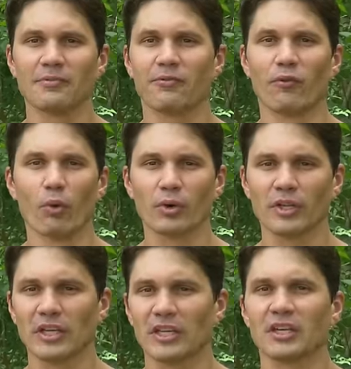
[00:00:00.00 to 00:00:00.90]

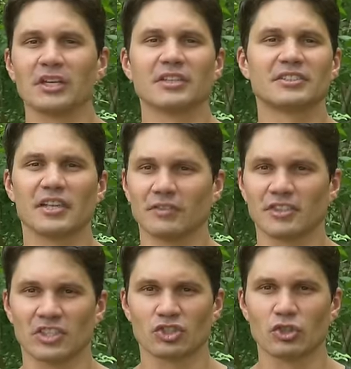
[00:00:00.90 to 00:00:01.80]
40,
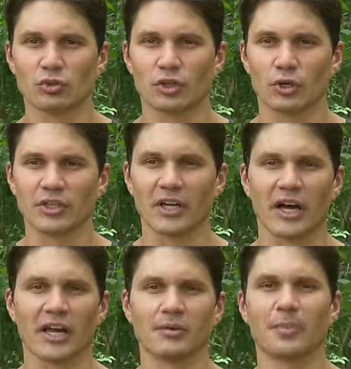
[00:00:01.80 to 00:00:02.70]
7.62,
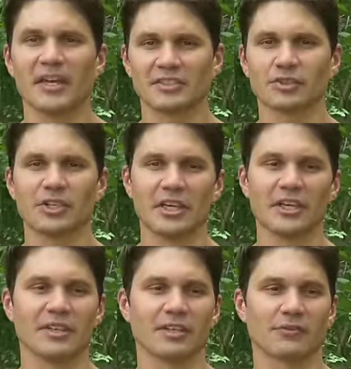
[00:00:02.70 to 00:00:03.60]
39, basically
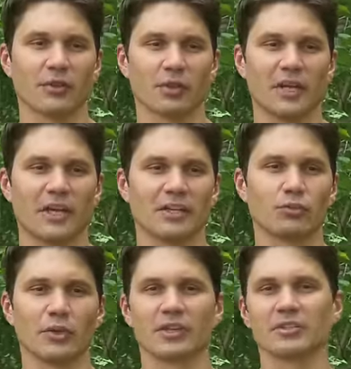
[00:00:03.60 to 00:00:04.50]
anything affiliated
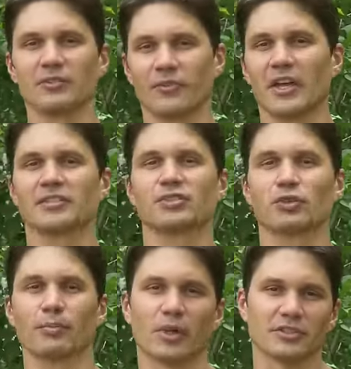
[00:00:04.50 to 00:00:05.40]
with a defense
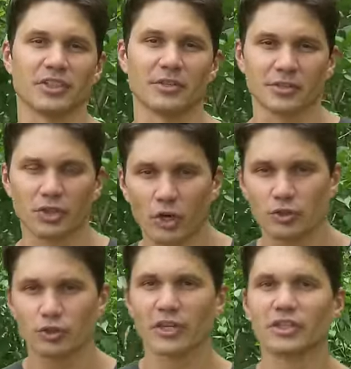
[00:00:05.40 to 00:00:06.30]
or military
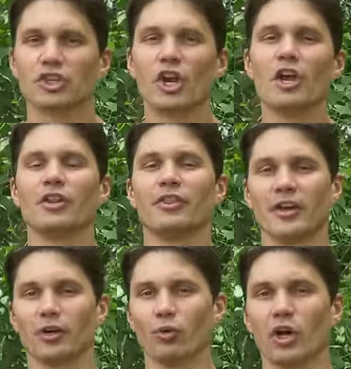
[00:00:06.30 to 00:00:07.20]
cartridge,
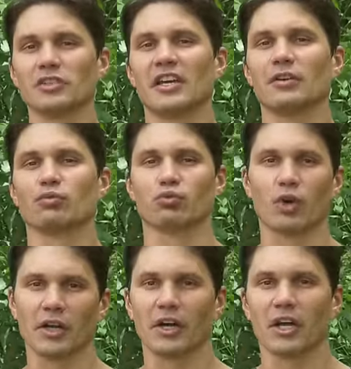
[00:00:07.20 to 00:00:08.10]
there was a
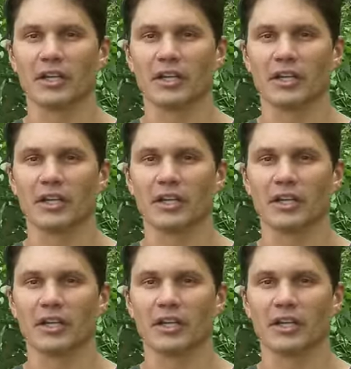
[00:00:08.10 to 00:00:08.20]
run on